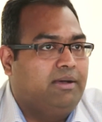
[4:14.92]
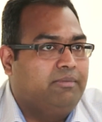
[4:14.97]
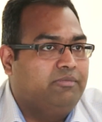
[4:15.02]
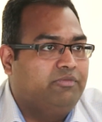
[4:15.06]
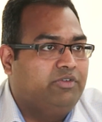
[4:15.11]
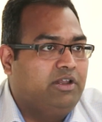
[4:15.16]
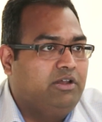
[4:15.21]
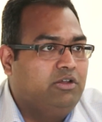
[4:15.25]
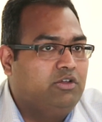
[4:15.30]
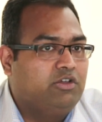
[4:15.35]

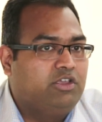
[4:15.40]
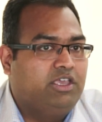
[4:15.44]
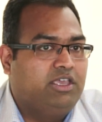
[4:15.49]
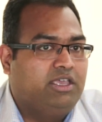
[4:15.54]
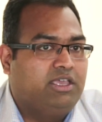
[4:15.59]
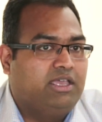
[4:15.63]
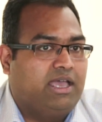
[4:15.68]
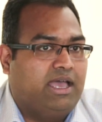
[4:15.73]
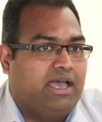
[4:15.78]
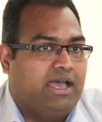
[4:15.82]
We are
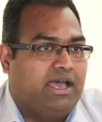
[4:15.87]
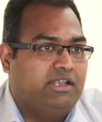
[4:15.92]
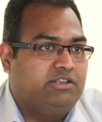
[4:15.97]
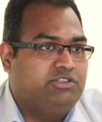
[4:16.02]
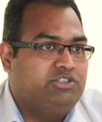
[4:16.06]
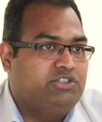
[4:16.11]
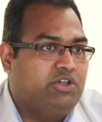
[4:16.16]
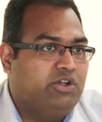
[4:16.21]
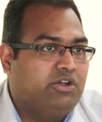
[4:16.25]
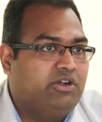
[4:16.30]
looking
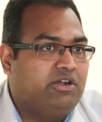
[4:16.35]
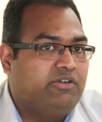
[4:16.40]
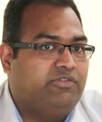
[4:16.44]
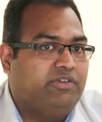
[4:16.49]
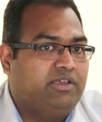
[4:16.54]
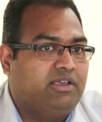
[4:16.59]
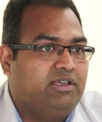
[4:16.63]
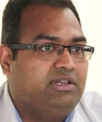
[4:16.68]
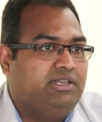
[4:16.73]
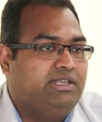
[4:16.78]
at
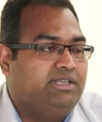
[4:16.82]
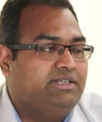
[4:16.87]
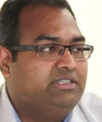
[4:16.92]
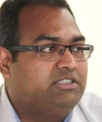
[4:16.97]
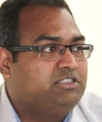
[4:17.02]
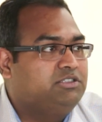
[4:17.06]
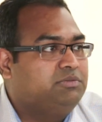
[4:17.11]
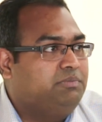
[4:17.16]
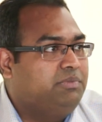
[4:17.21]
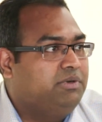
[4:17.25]
geographically
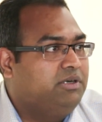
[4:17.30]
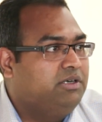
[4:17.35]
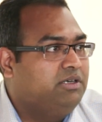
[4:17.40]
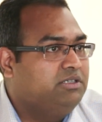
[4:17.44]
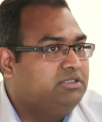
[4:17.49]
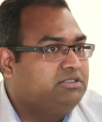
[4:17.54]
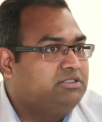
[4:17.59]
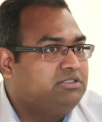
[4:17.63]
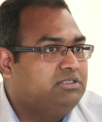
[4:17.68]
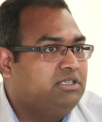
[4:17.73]

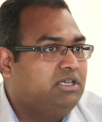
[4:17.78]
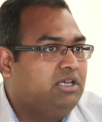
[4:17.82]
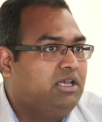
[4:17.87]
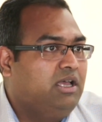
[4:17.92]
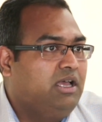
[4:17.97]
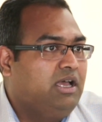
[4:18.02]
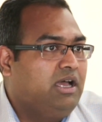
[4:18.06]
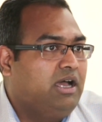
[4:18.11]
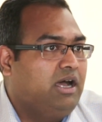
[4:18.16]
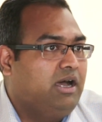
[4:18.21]
dispersed
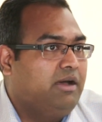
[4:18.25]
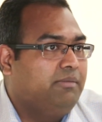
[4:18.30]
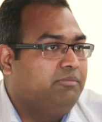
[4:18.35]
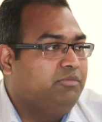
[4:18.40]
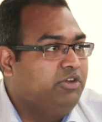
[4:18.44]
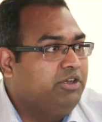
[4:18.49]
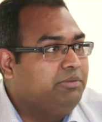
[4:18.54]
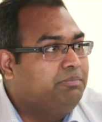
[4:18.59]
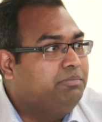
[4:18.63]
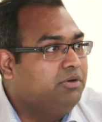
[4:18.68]

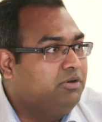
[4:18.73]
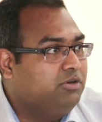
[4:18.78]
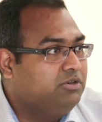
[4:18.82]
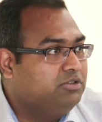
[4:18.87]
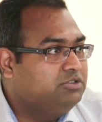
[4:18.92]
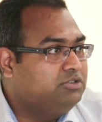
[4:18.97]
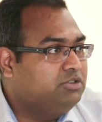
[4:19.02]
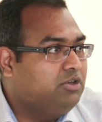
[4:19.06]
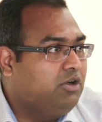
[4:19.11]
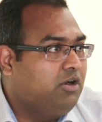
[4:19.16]

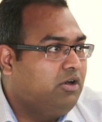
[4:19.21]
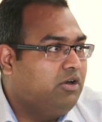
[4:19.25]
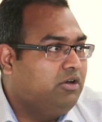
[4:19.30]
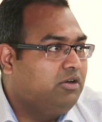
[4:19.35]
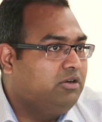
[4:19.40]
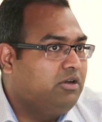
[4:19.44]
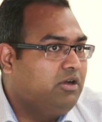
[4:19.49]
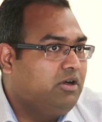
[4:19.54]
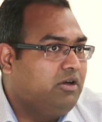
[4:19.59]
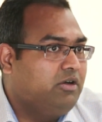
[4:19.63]
repos
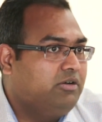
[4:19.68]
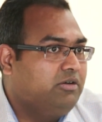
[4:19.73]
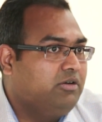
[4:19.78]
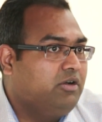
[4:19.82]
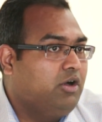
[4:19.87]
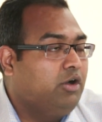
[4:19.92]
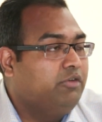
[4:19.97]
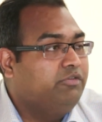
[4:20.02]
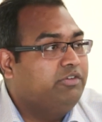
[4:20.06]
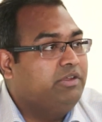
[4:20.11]
or
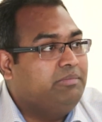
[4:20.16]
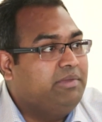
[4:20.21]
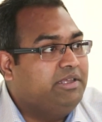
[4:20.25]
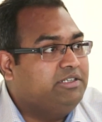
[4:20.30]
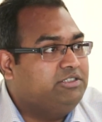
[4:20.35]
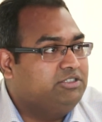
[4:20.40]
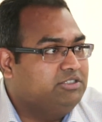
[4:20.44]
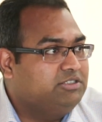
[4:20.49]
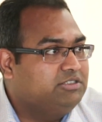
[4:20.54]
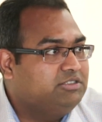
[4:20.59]
of
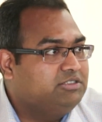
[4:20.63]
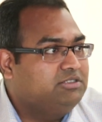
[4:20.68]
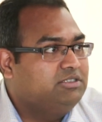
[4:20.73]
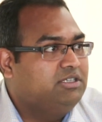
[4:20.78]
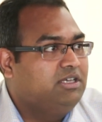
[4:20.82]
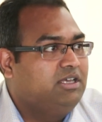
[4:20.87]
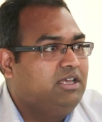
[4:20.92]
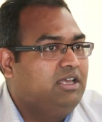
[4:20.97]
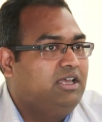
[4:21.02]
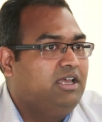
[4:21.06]
images,
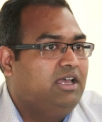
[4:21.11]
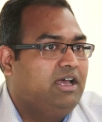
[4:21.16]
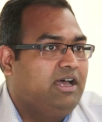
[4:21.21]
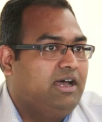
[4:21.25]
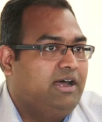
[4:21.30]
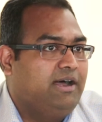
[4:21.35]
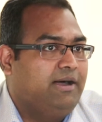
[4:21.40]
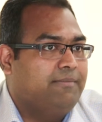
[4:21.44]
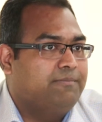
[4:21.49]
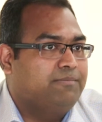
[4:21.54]

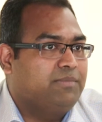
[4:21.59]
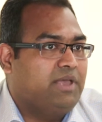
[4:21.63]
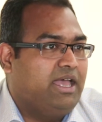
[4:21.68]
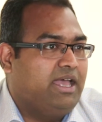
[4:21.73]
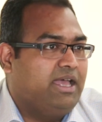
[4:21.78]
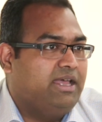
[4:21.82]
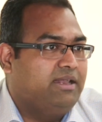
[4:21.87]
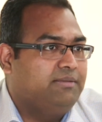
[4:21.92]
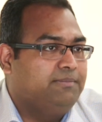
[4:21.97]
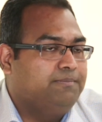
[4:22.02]

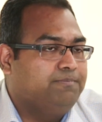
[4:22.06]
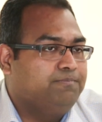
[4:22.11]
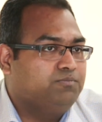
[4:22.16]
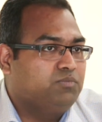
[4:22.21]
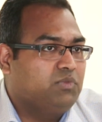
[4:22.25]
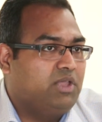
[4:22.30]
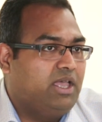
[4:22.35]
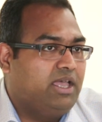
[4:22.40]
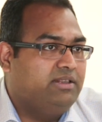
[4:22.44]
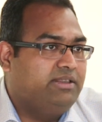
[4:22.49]
and
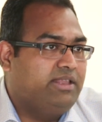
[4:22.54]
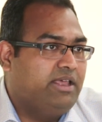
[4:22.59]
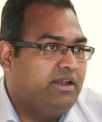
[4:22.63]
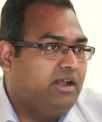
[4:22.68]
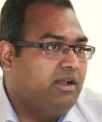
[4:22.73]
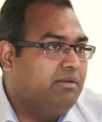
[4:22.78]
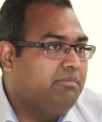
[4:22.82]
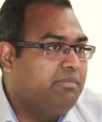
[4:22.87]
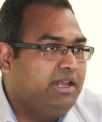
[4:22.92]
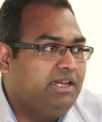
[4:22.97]
there
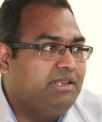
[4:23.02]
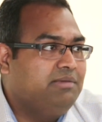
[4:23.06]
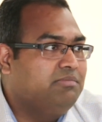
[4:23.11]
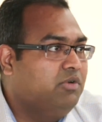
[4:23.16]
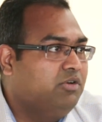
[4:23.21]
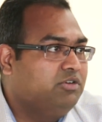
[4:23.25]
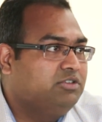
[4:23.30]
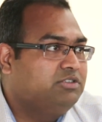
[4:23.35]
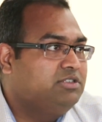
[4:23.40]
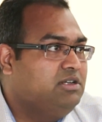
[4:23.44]
are many
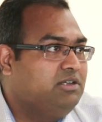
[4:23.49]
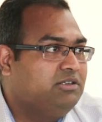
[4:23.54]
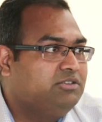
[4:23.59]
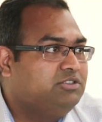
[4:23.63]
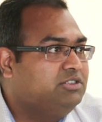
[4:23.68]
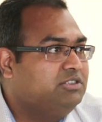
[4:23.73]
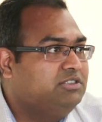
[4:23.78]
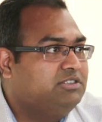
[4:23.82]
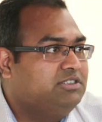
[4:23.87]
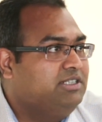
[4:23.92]
more
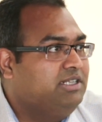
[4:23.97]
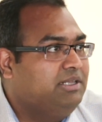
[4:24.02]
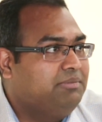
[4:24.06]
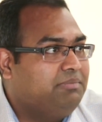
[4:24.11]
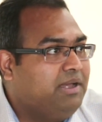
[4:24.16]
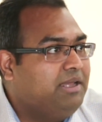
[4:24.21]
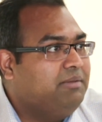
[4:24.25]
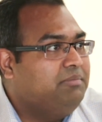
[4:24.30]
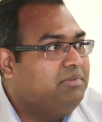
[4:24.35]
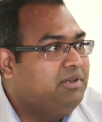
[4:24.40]
solutions in the
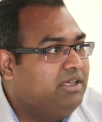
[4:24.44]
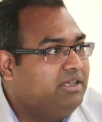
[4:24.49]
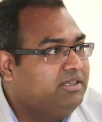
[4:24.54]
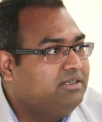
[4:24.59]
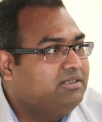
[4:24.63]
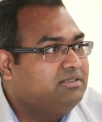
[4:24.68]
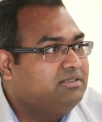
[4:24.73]
pipeline.